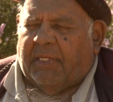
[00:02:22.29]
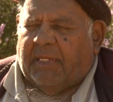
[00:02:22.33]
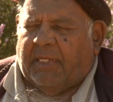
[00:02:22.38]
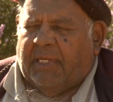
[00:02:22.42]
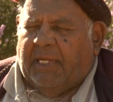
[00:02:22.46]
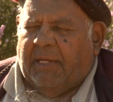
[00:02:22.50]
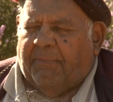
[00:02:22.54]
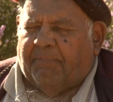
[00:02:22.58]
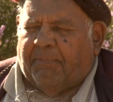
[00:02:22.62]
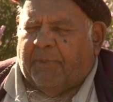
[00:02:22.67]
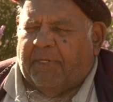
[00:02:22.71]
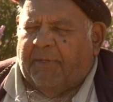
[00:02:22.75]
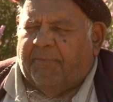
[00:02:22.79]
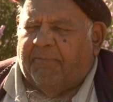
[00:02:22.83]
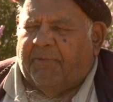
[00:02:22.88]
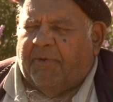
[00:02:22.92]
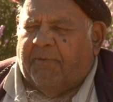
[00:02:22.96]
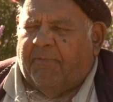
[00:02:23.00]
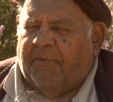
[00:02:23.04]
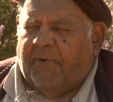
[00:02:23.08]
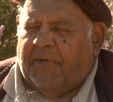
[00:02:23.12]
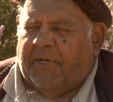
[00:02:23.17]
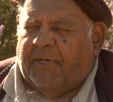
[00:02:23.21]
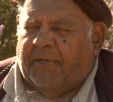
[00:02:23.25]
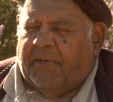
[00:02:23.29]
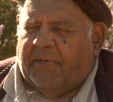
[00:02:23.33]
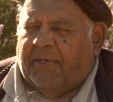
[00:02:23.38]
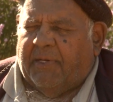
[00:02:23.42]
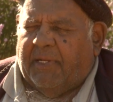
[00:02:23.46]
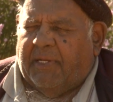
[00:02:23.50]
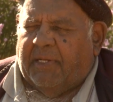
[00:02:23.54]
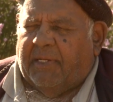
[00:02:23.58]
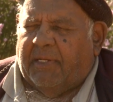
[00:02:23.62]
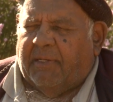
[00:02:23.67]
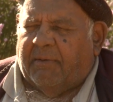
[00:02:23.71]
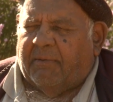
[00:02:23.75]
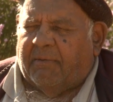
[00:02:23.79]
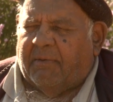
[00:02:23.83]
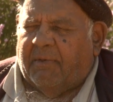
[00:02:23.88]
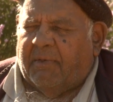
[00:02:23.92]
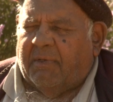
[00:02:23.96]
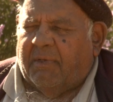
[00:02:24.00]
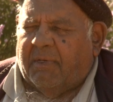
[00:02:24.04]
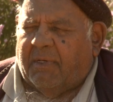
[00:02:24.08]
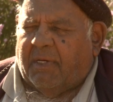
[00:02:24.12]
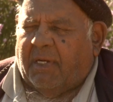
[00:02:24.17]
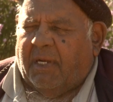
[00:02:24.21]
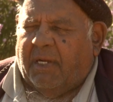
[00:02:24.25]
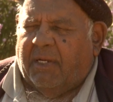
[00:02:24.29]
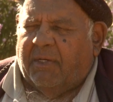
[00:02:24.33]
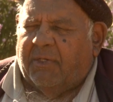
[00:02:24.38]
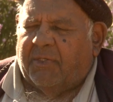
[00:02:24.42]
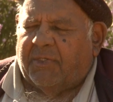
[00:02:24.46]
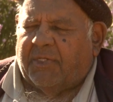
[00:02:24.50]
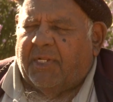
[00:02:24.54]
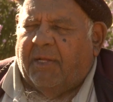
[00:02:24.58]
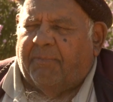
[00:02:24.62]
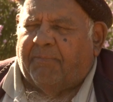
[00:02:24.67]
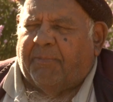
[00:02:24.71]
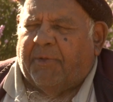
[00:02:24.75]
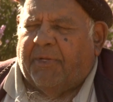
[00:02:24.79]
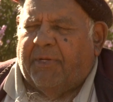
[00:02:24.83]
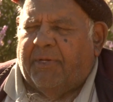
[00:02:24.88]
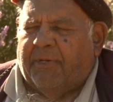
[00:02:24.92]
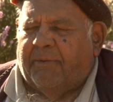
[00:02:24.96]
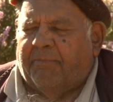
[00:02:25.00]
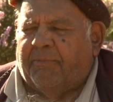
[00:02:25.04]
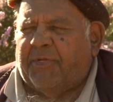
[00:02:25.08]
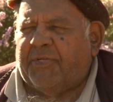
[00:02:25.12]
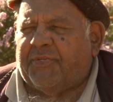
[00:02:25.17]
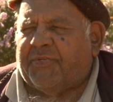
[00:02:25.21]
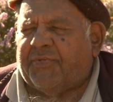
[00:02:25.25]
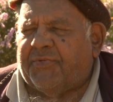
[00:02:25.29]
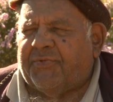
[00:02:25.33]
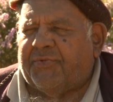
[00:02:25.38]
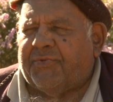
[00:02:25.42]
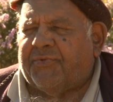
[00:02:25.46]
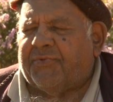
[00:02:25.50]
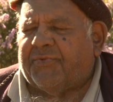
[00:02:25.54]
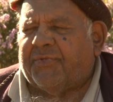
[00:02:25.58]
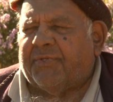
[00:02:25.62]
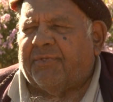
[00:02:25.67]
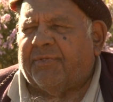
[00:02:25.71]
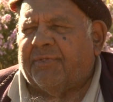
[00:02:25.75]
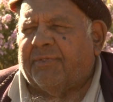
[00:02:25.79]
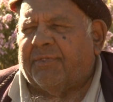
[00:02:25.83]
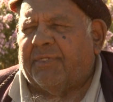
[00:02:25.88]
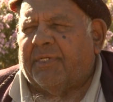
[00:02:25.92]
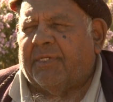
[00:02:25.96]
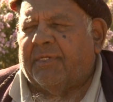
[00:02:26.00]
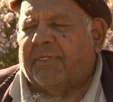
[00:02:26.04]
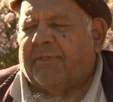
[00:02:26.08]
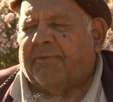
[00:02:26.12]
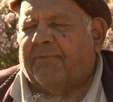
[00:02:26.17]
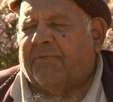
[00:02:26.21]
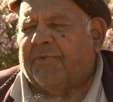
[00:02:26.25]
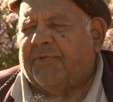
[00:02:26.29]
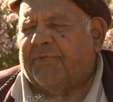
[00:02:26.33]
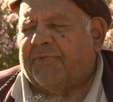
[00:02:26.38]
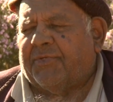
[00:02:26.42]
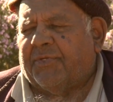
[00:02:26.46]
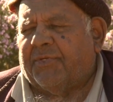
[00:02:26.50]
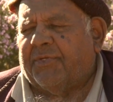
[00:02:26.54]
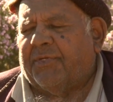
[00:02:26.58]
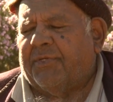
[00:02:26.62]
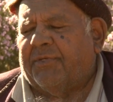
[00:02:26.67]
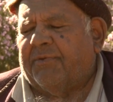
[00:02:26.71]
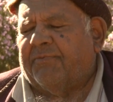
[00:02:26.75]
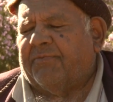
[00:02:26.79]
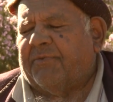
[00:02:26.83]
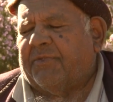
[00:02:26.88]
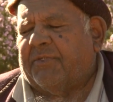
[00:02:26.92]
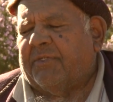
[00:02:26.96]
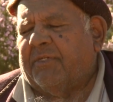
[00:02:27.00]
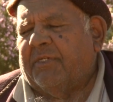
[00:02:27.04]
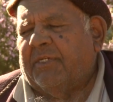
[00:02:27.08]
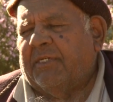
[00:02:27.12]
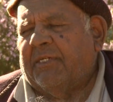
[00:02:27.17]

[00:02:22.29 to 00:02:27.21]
kept everyone closed up in missions and reserves.